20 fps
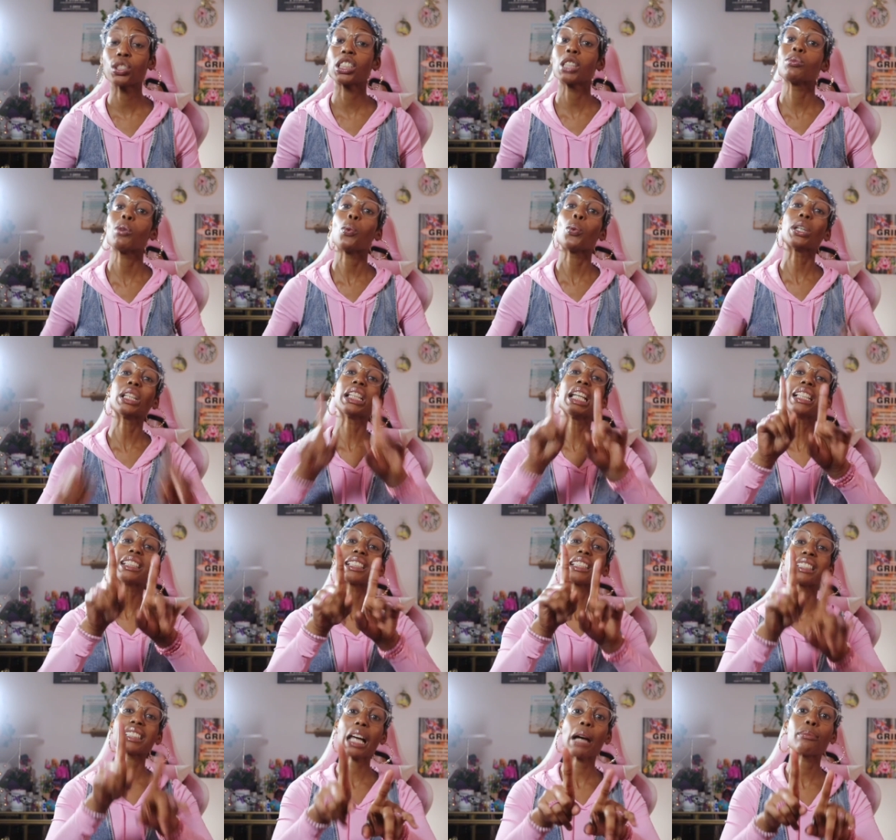See, what we need
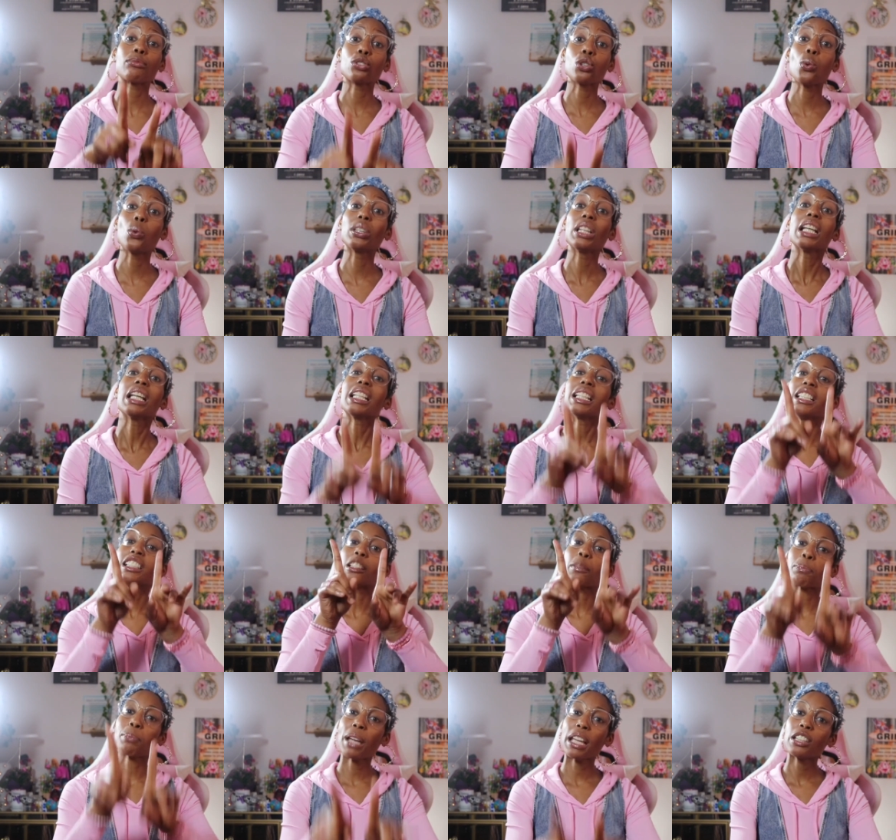to stop doing is
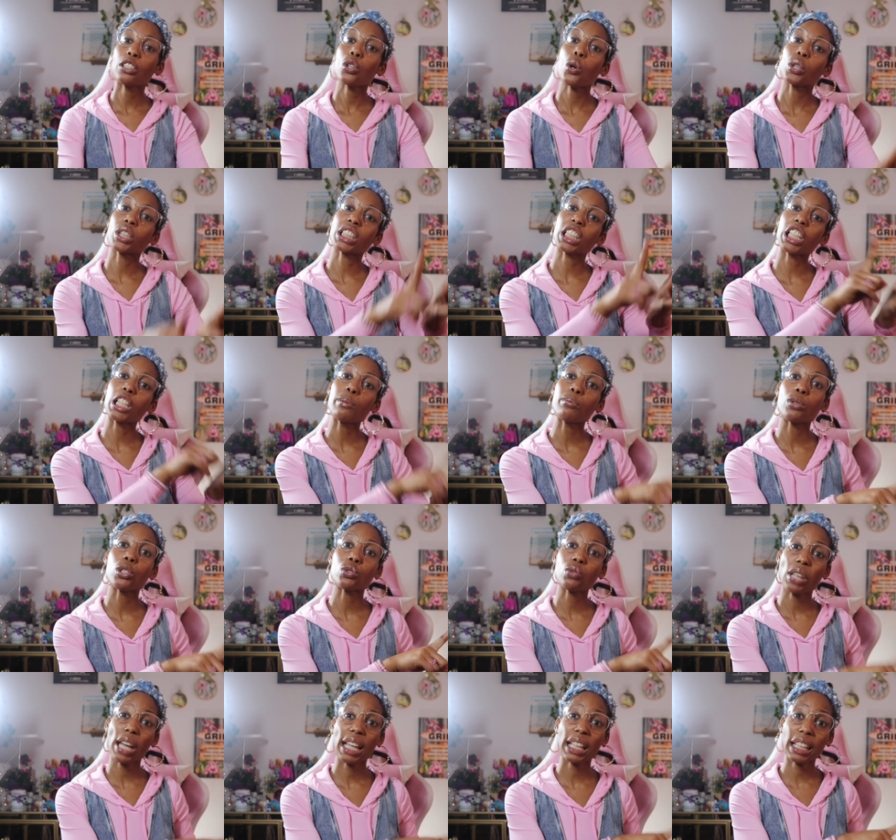depending on Hebrew
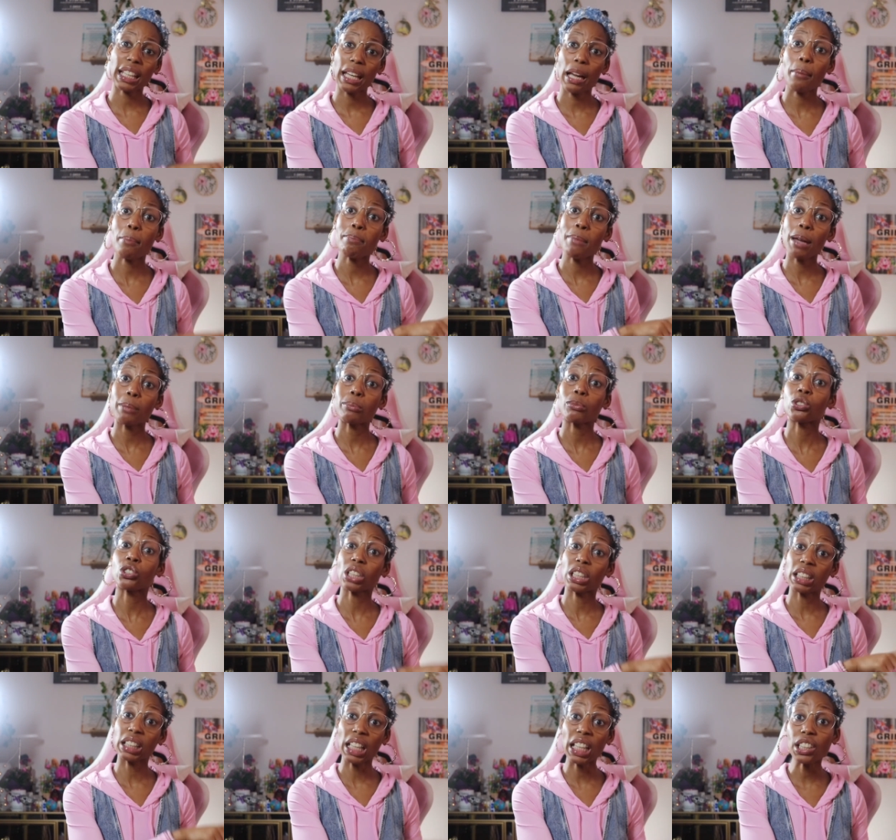Israelite camp members
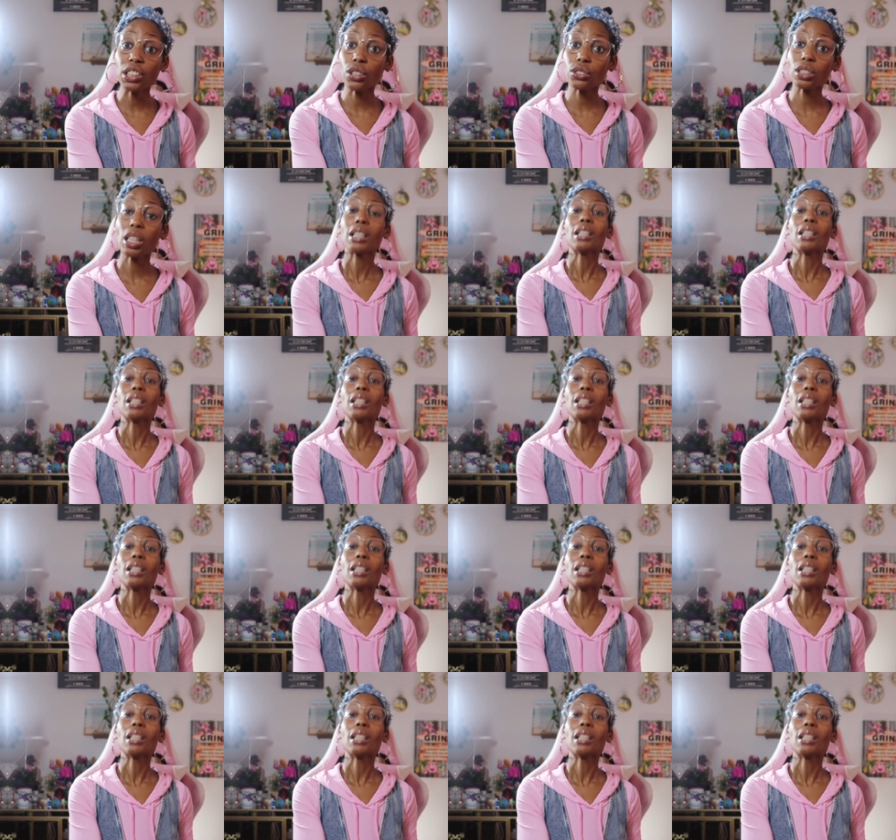and leaders.